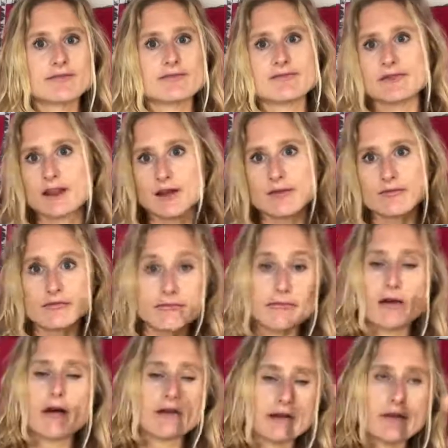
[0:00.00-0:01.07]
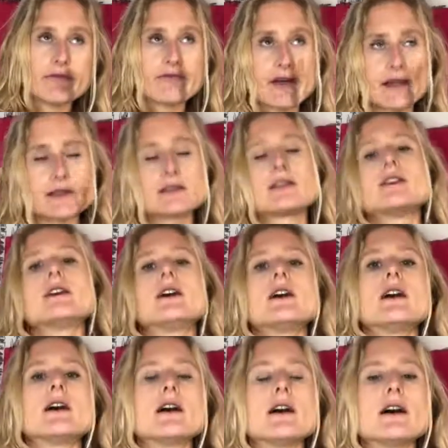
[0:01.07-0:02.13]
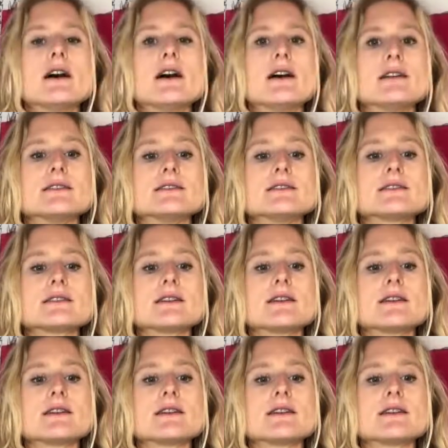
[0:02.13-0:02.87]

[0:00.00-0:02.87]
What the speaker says: the body fat, and